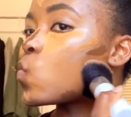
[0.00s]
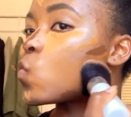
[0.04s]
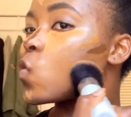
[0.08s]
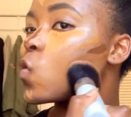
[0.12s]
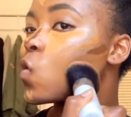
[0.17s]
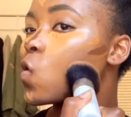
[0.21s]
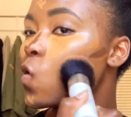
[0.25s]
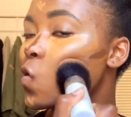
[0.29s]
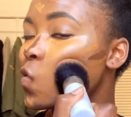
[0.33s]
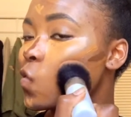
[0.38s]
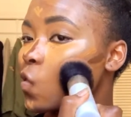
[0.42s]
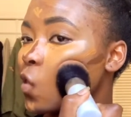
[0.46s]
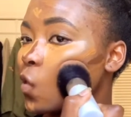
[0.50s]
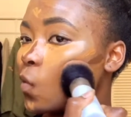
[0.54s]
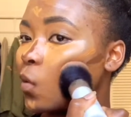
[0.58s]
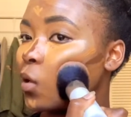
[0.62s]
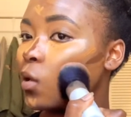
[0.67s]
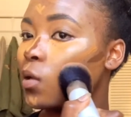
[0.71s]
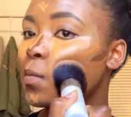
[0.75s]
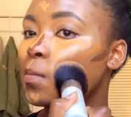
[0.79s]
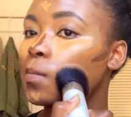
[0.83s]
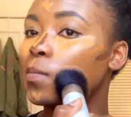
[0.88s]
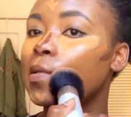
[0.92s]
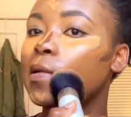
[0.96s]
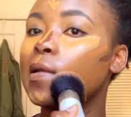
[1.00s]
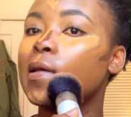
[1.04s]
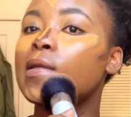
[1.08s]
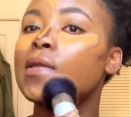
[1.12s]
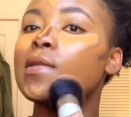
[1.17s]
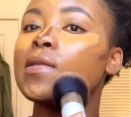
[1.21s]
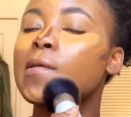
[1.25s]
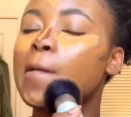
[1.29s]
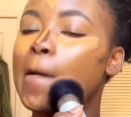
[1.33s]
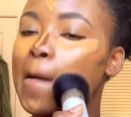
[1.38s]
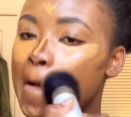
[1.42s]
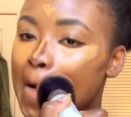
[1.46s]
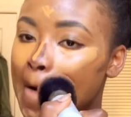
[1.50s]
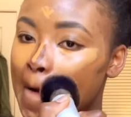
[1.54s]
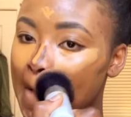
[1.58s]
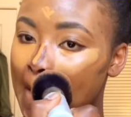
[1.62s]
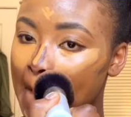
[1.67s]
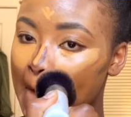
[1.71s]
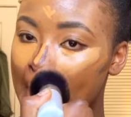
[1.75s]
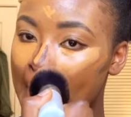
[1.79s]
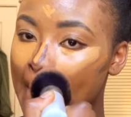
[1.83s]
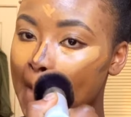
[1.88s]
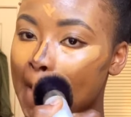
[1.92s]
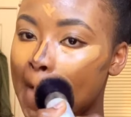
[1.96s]
Okay, so you want to blend the
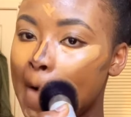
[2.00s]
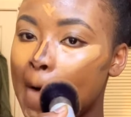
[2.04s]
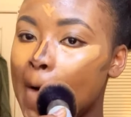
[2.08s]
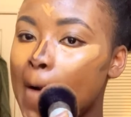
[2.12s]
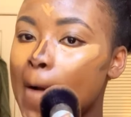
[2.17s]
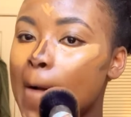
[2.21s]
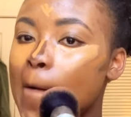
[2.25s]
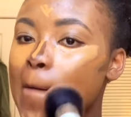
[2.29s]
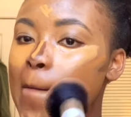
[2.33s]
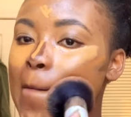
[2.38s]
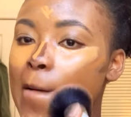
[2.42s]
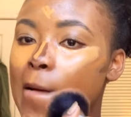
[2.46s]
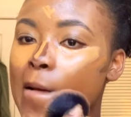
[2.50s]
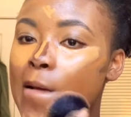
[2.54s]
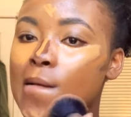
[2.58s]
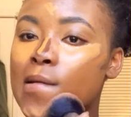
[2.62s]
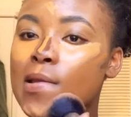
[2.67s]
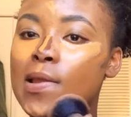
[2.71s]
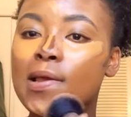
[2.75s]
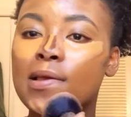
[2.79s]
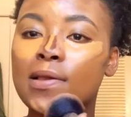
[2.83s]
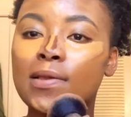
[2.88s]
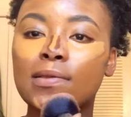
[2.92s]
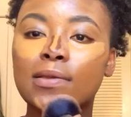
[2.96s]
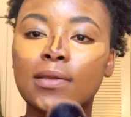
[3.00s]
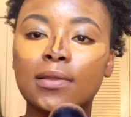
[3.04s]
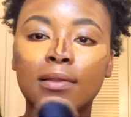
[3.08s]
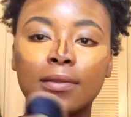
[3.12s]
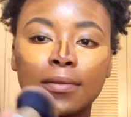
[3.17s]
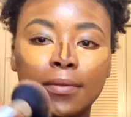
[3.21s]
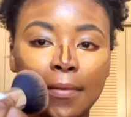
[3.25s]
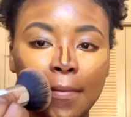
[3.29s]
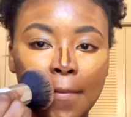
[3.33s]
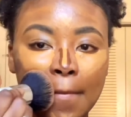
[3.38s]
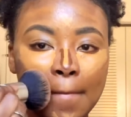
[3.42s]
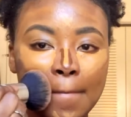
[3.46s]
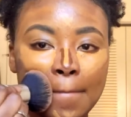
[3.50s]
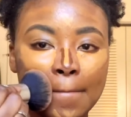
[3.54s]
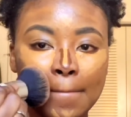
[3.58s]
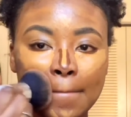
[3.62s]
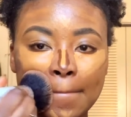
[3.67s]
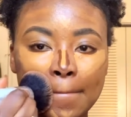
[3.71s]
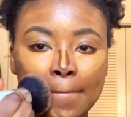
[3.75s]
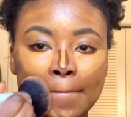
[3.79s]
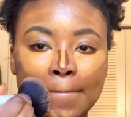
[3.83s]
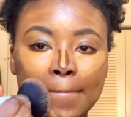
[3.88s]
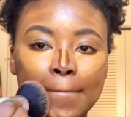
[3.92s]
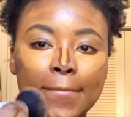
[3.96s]
foundation
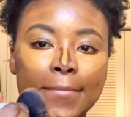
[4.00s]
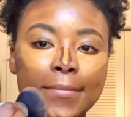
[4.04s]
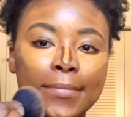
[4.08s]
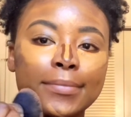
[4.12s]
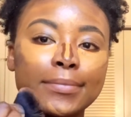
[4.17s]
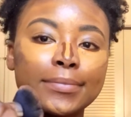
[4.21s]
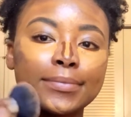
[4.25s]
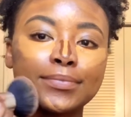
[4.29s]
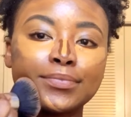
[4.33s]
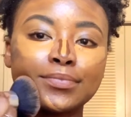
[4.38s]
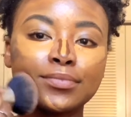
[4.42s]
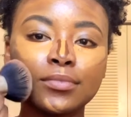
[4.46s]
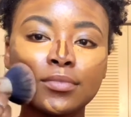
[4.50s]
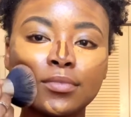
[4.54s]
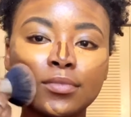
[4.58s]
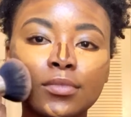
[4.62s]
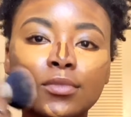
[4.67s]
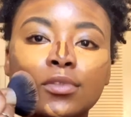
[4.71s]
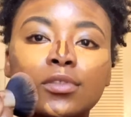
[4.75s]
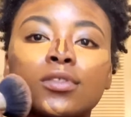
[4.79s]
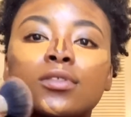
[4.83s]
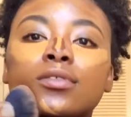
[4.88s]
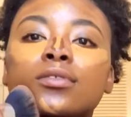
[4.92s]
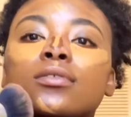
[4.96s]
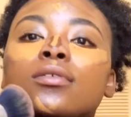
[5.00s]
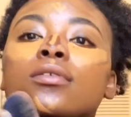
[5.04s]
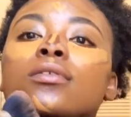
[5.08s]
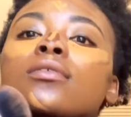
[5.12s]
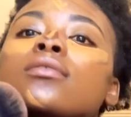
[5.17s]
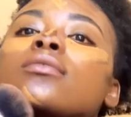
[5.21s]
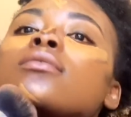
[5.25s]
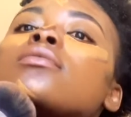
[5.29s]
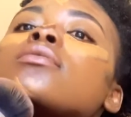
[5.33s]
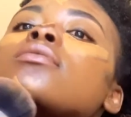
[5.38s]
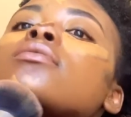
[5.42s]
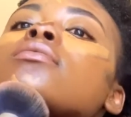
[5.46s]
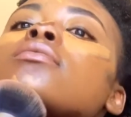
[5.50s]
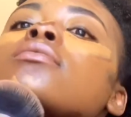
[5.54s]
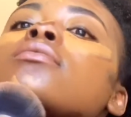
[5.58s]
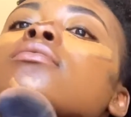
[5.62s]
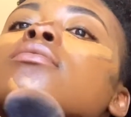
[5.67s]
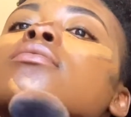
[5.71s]
just like that.